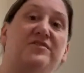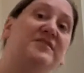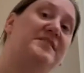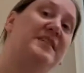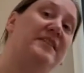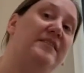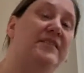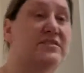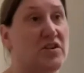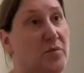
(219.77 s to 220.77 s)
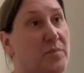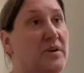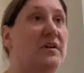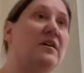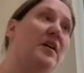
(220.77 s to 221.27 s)
Just in the top
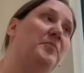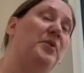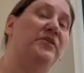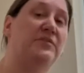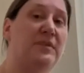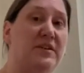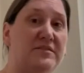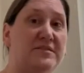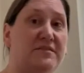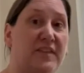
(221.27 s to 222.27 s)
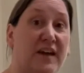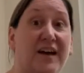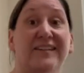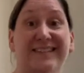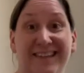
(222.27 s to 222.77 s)
and bottom notes of
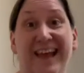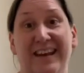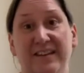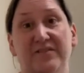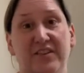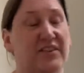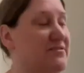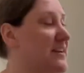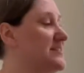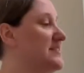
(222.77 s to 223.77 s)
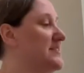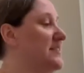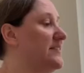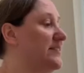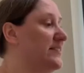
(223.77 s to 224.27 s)
that to the end of the other
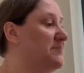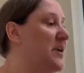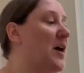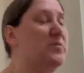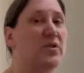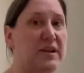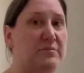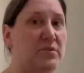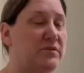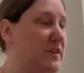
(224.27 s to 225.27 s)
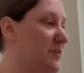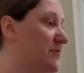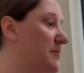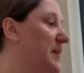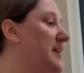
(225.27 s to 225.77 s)
exercises, and we'll keep moving up
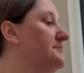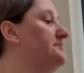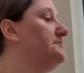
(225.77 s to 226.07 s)
from here.